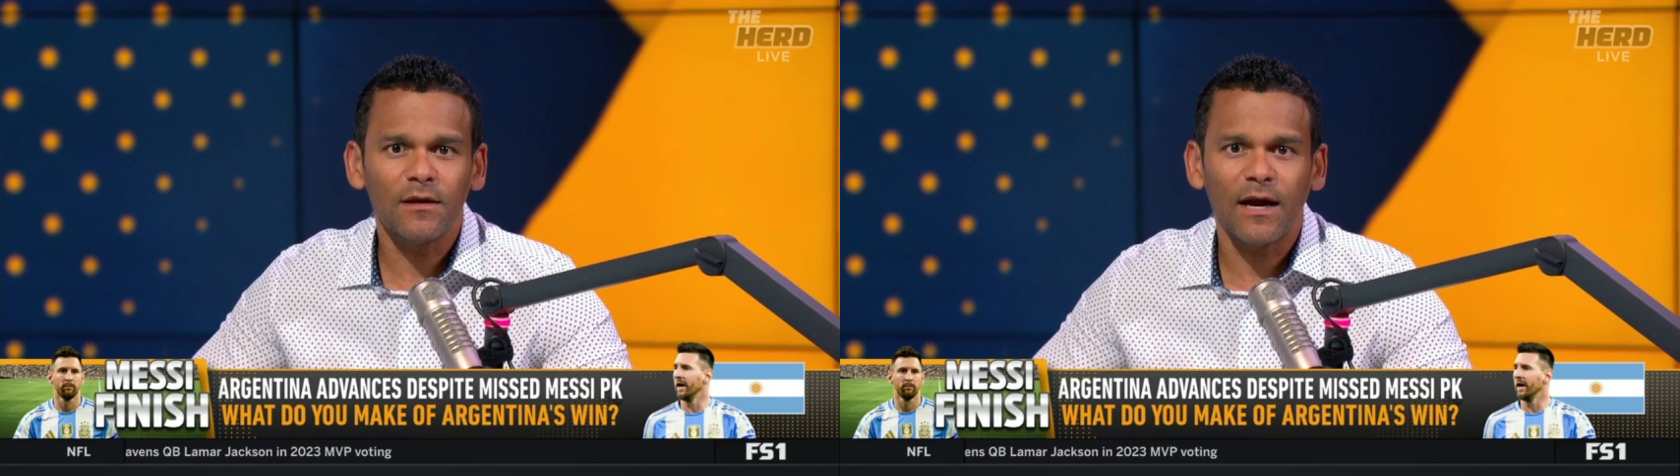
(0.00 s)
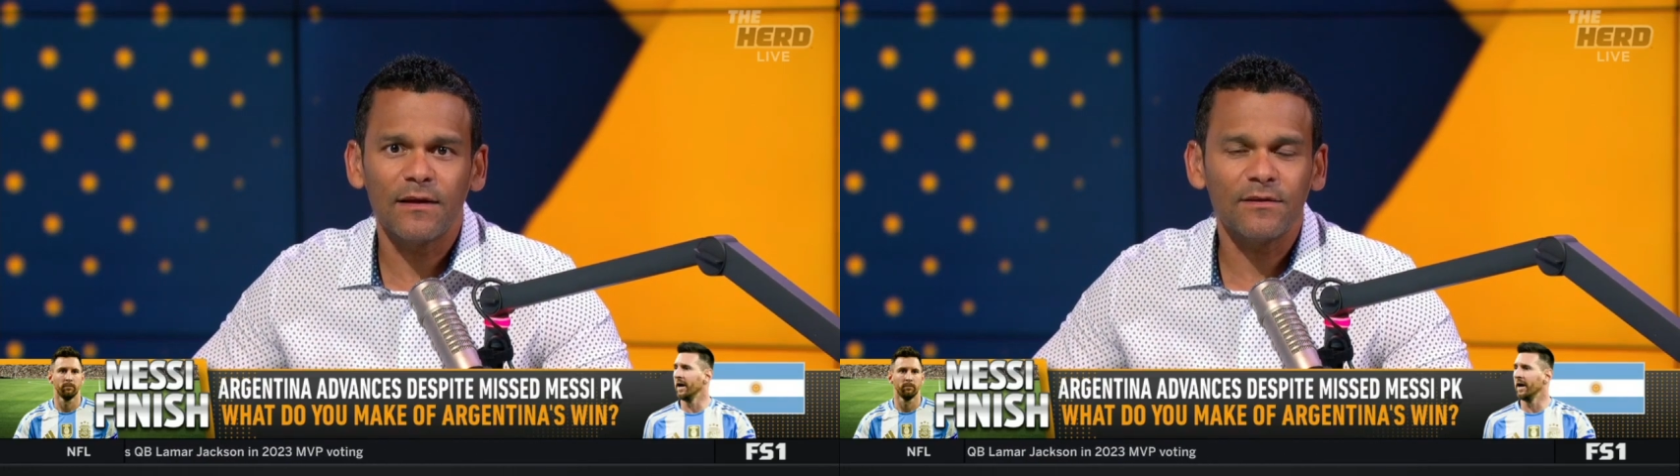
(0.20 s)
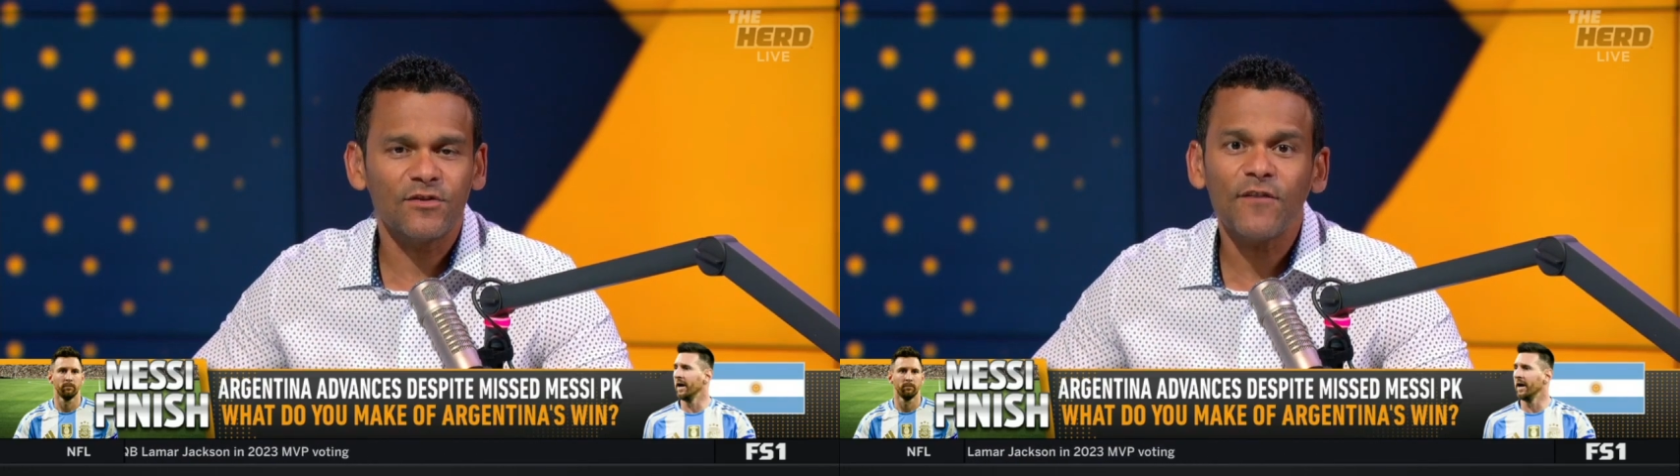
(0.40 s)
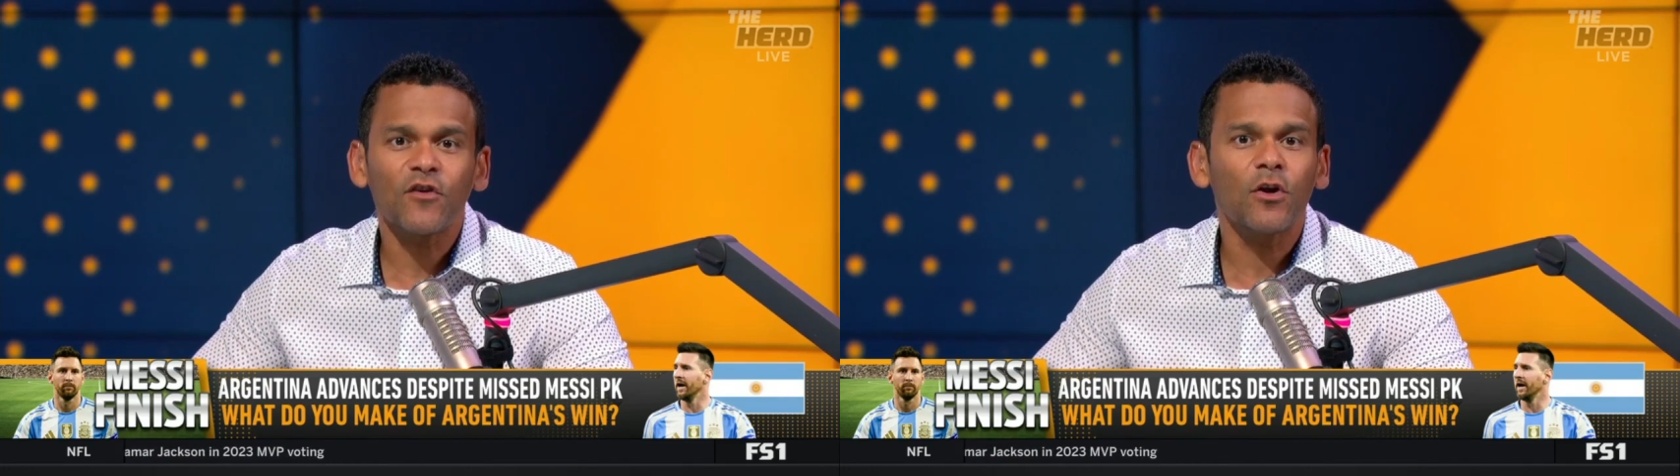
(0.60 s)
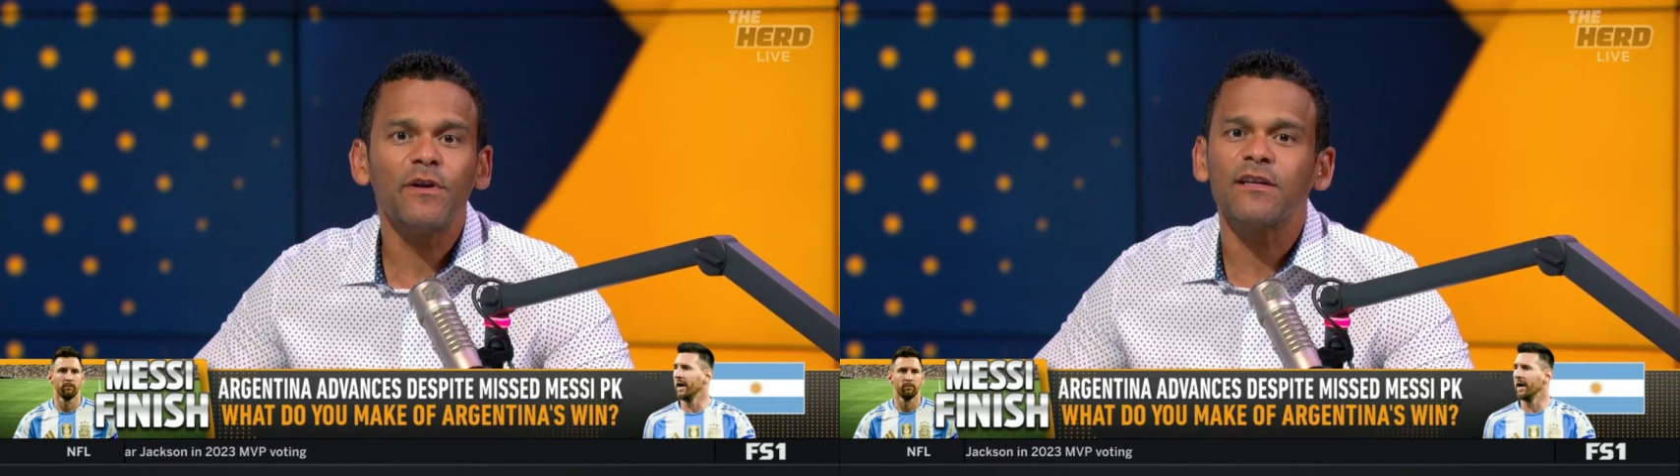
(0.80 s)
Steph
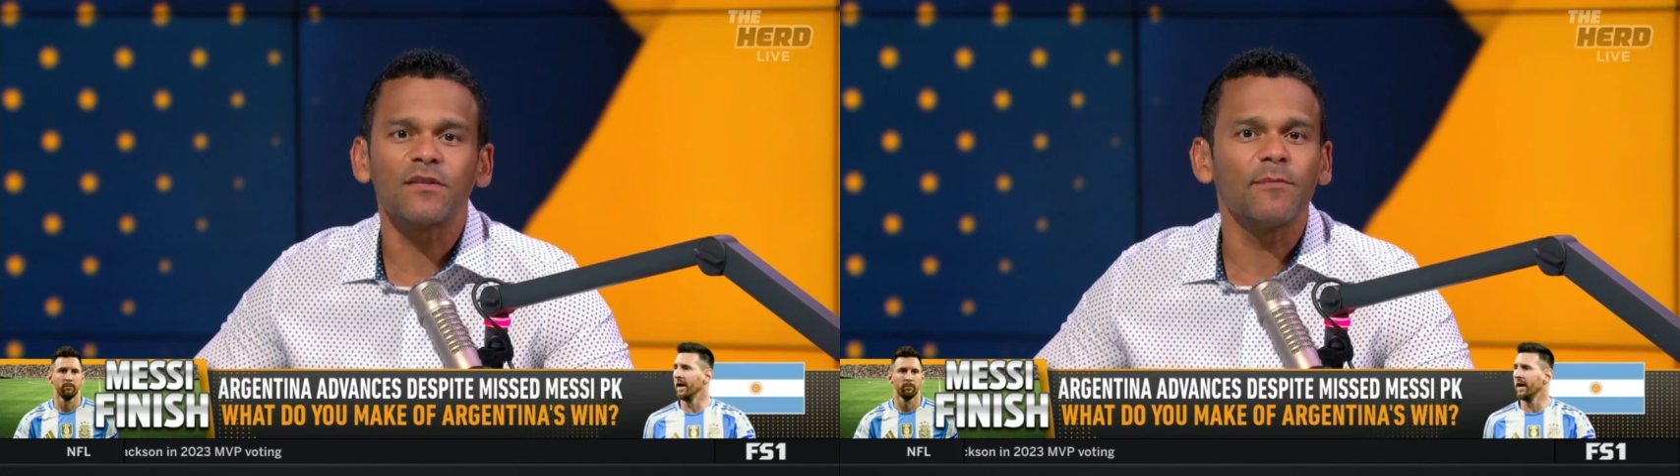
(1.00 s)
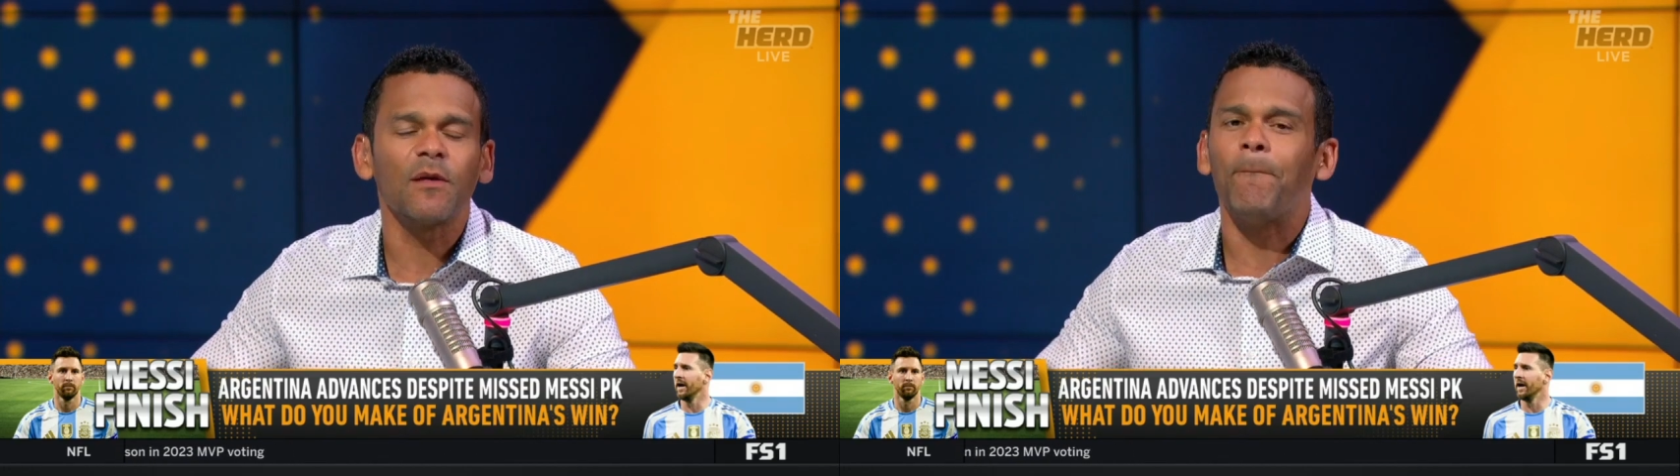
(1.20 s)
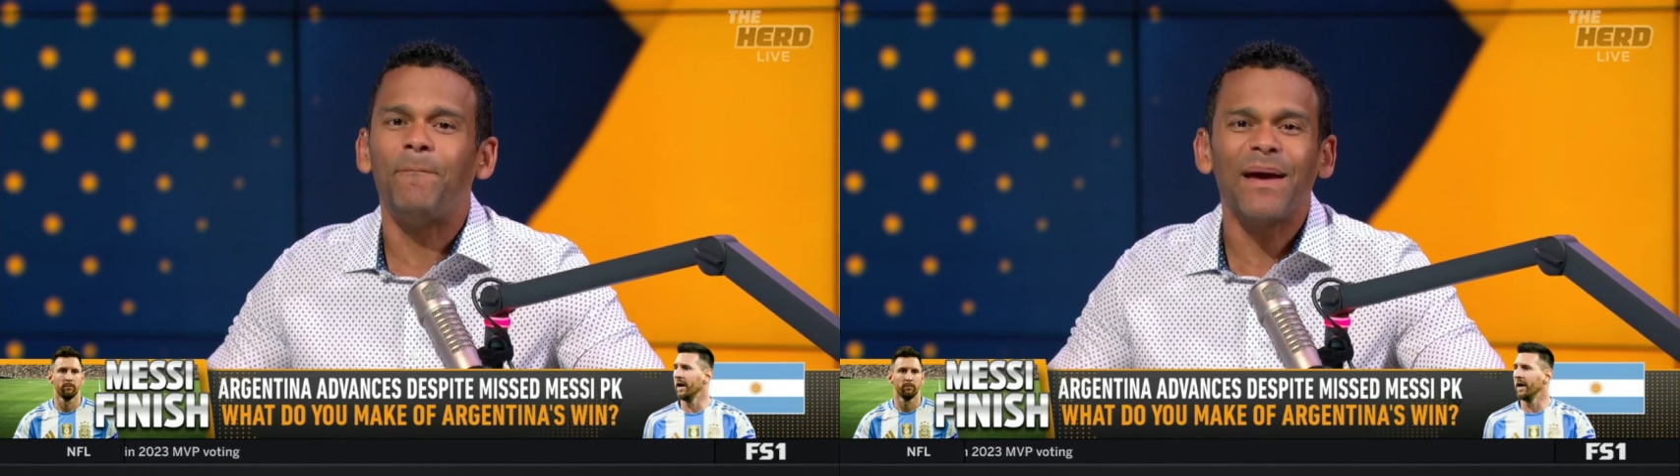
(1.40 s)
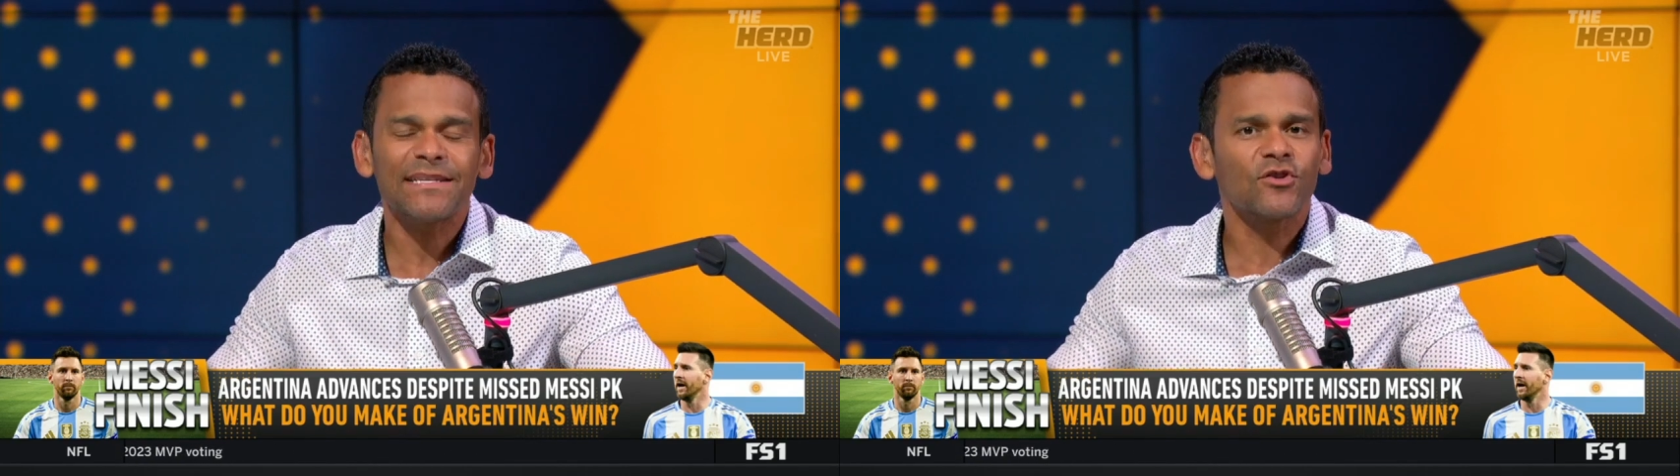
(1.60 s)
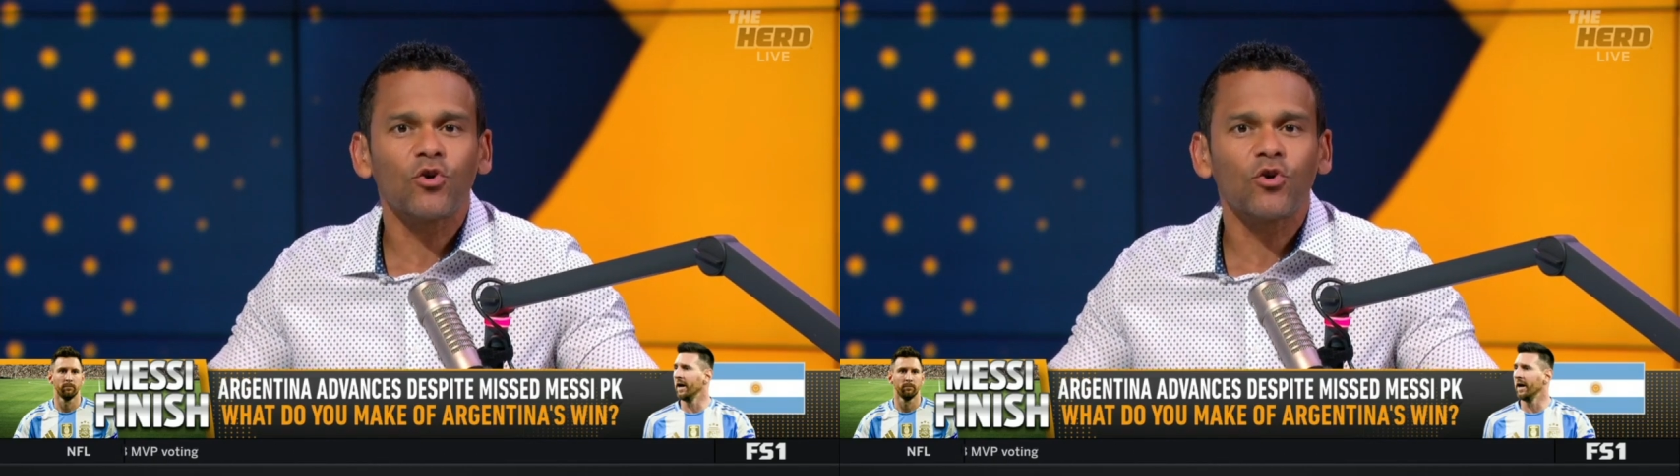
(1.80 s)
Curry does some of the best,